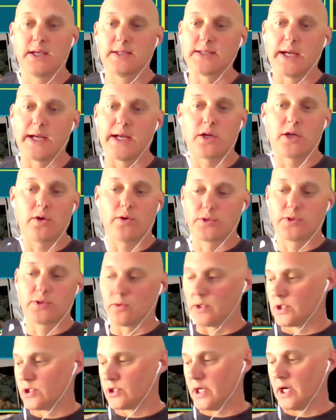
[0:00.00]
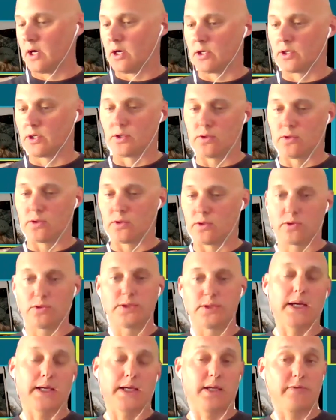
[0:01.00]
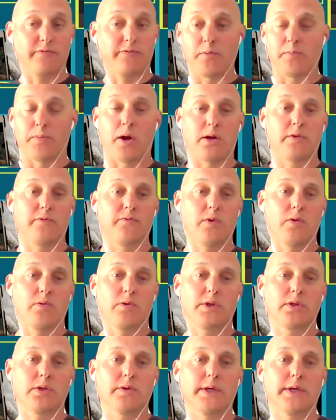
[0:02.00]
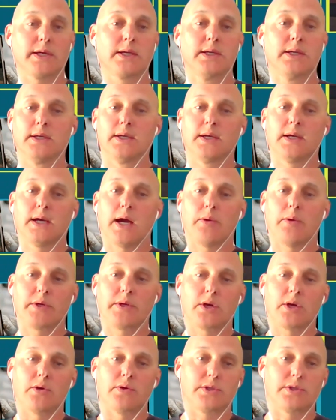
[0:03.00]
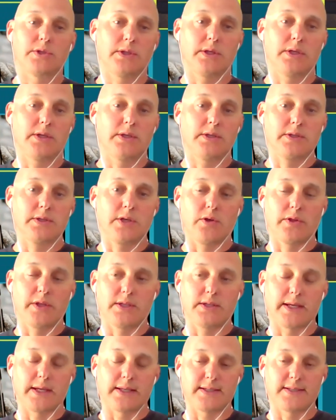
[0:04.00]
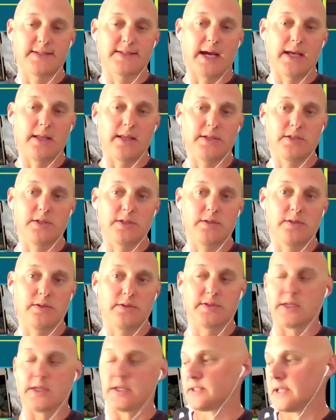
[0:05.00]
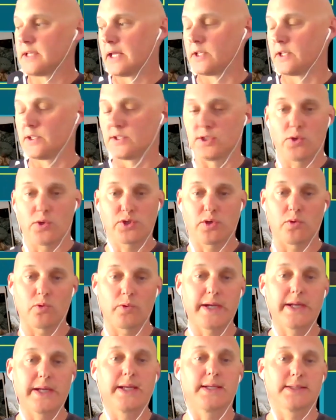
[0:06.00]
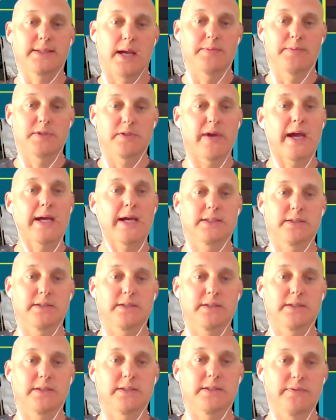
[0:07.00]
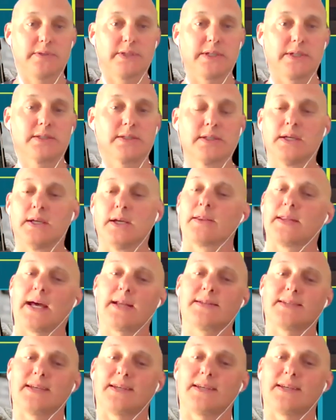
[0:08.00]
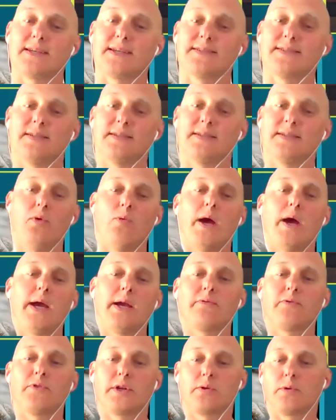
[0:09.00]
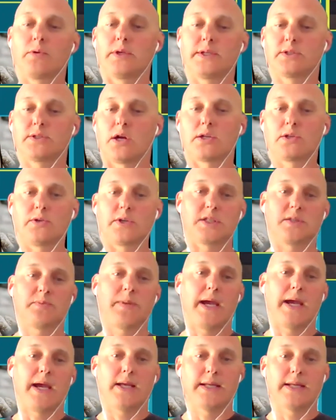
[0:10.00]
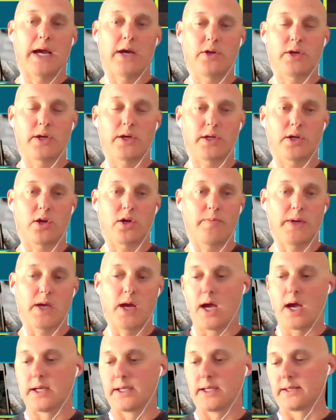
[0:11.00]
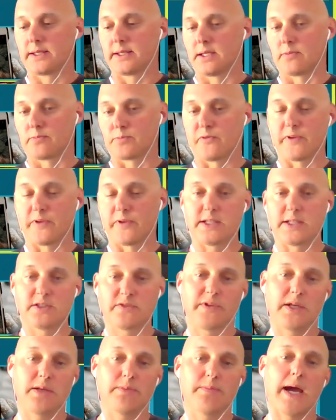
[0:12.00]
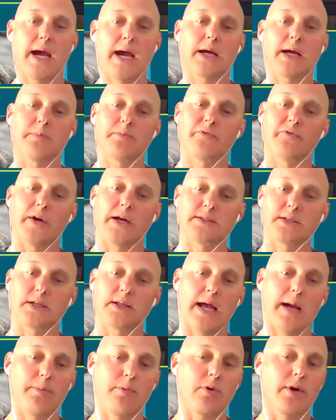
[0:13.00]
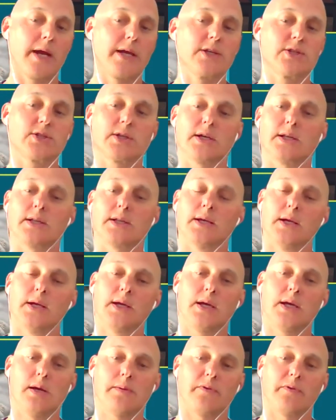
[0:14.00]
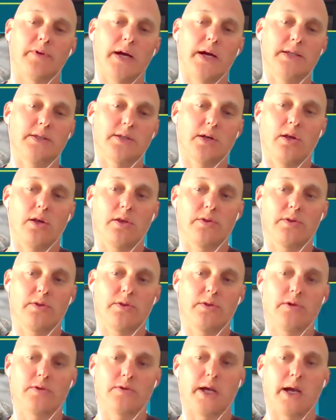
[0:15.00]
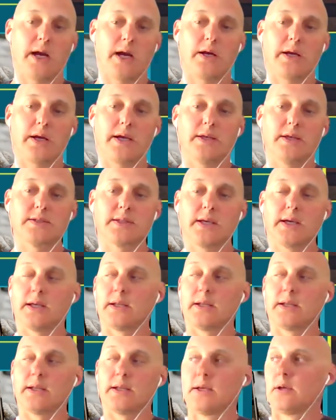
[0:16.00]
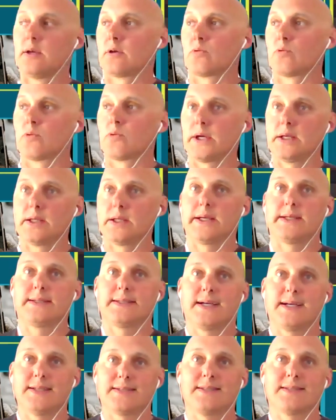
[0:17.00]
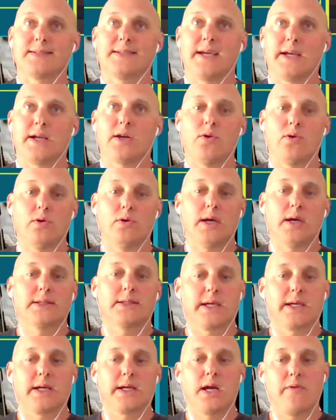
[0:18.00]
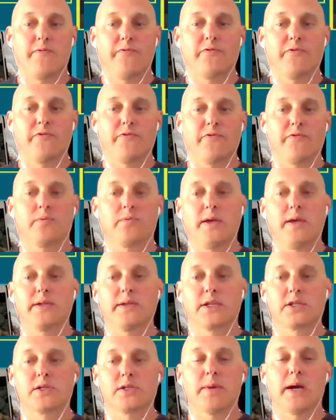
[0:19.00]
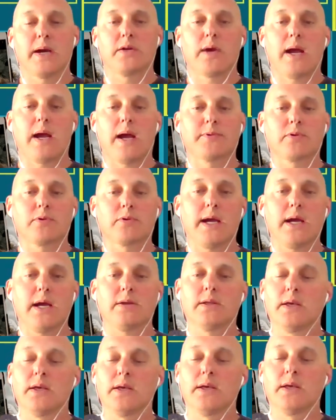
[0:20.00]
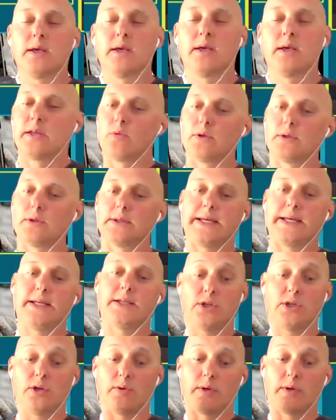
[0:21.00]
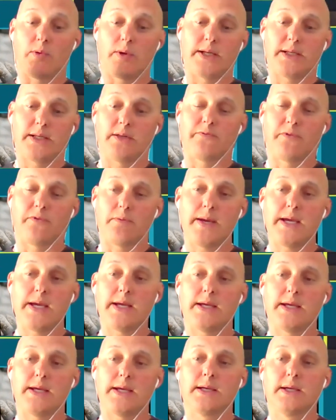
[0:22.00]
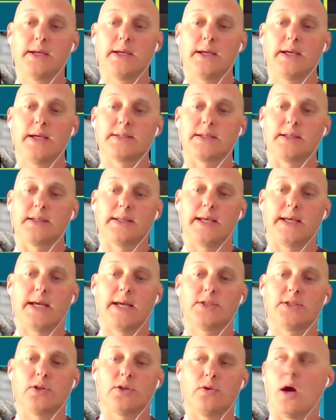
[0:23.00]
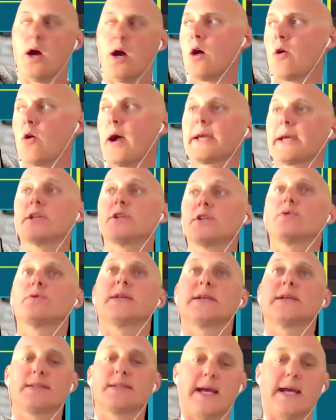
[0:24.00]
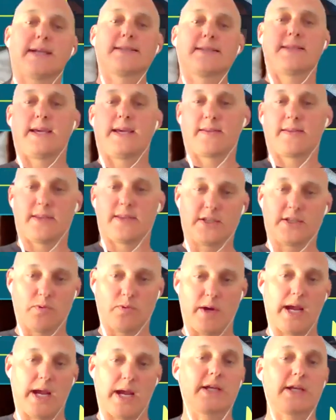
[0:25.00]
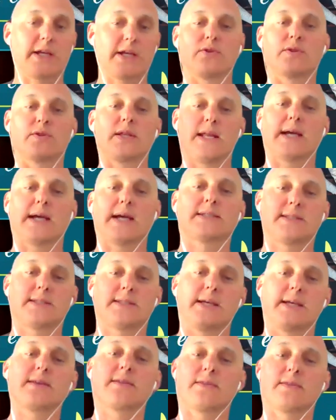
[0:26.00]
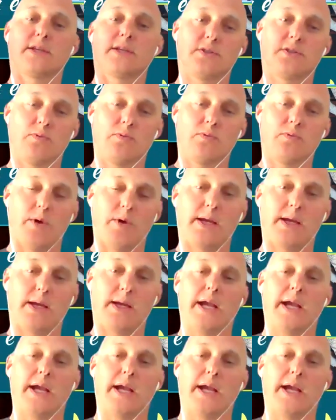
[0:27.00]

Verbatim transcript: Is I'd go to a shared Google Doc, and if you're part of what we're doing, I would go to the you know the like the silent the silent social reading types of activities. That is a simple way for you to really start to expand how you're going to go beyond it. That provides feedback, it provides collaboration, it provides all of those areas that really doesn't take a whole lot to get comfortable with and get your mind wrapped around that will lead to, and what it did for me is it led to, oh, I could do this next thing this way. I could do the next thing this way.